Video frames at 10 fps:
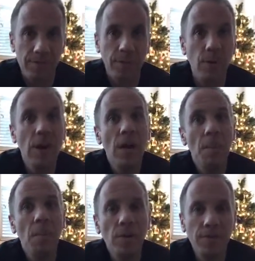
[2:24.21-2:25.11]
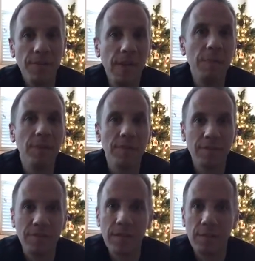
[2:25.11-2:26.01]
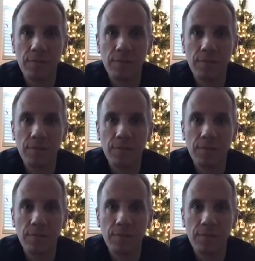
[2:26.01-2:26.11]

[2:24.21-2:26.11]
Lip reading: So most of the times you have to sign